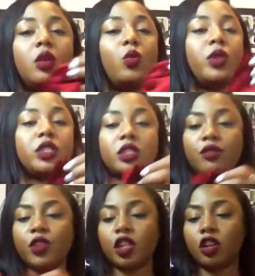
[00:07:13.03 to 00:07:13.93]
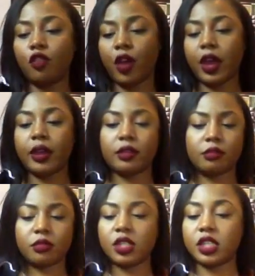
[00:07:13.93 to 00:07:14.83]
which is a really
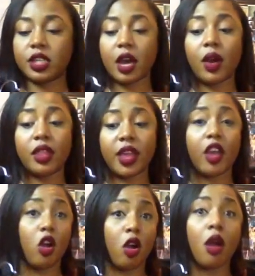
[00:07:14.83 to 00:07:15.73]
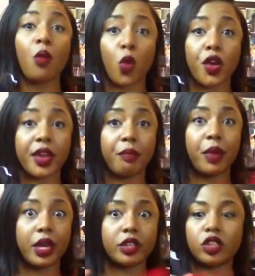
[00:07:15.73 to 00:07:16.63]
great detail, and they are working
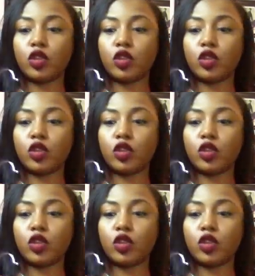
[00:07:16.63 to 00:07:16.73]
buttons,